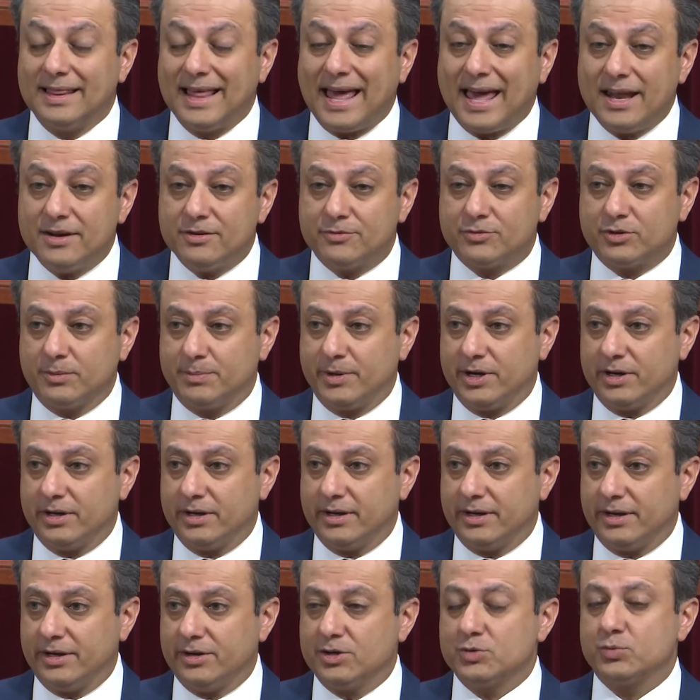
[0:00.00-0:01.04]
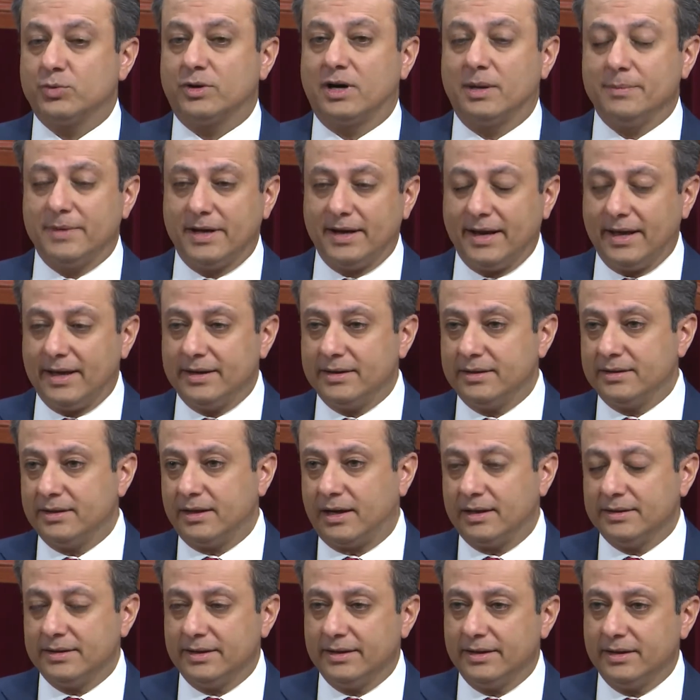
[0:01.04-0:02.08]
Then, for a period of years where I met Ann in,
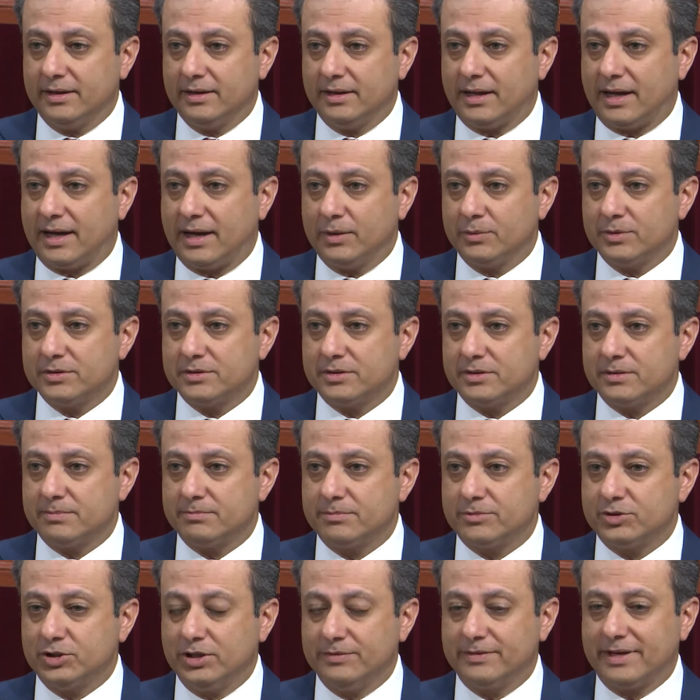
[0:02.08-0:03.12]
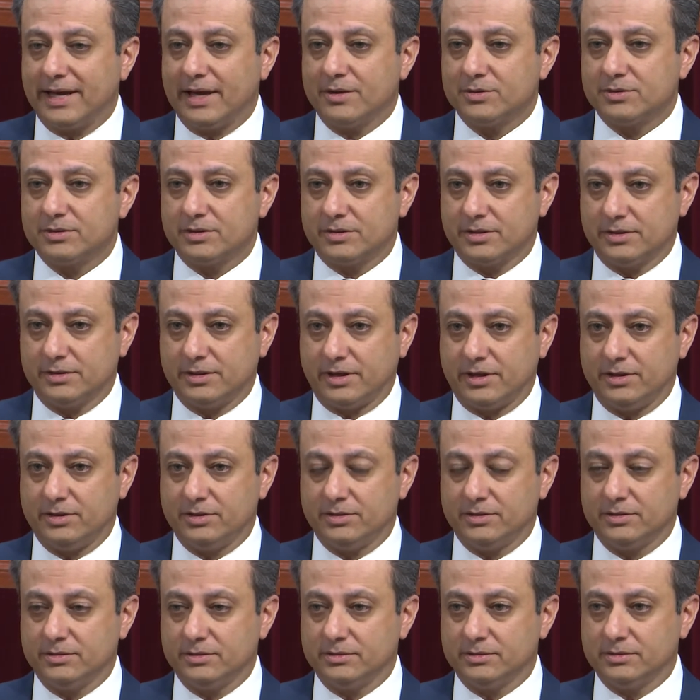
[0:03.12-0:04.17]
on the Hill, I was the chief counsel to
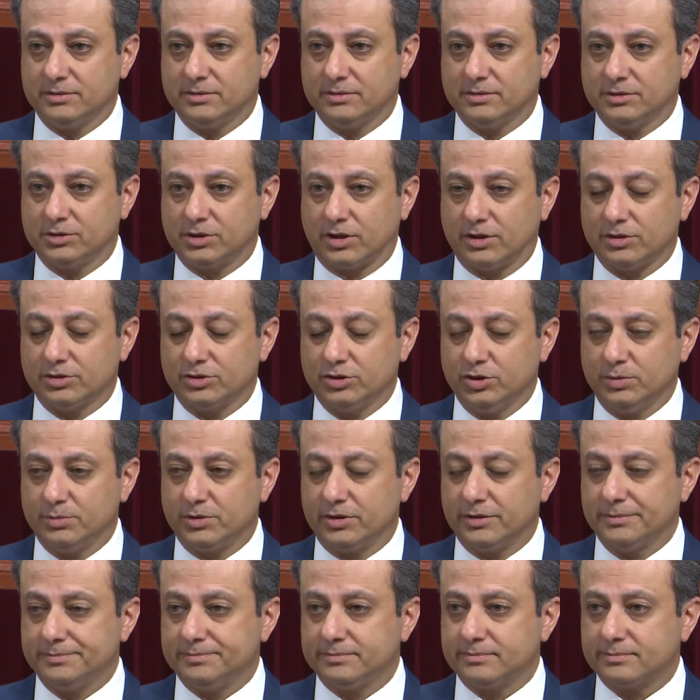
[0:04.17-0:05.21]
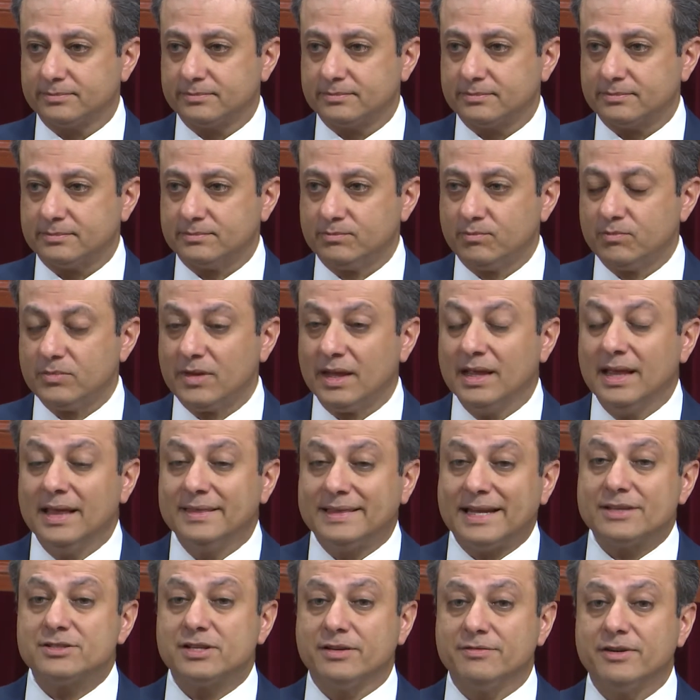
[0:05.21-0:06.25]
Senator Charles Schumer.
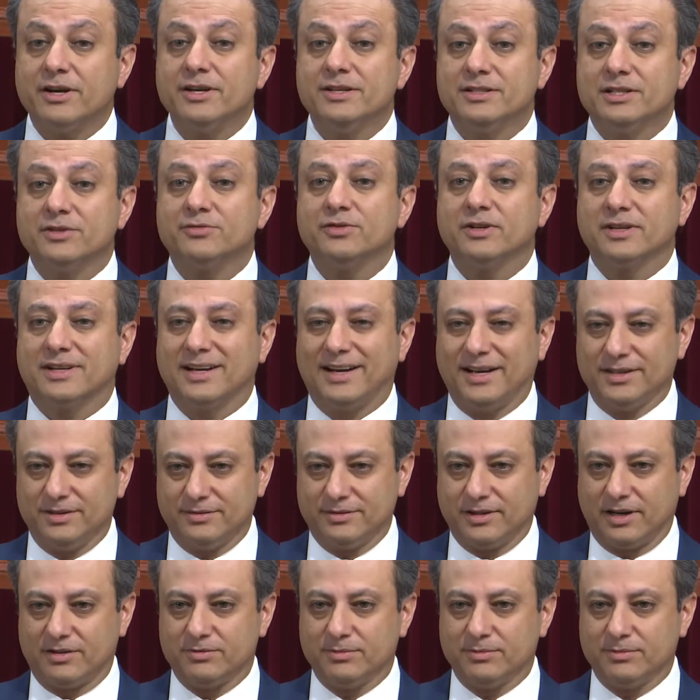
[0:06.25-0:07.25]
That is a very different kind of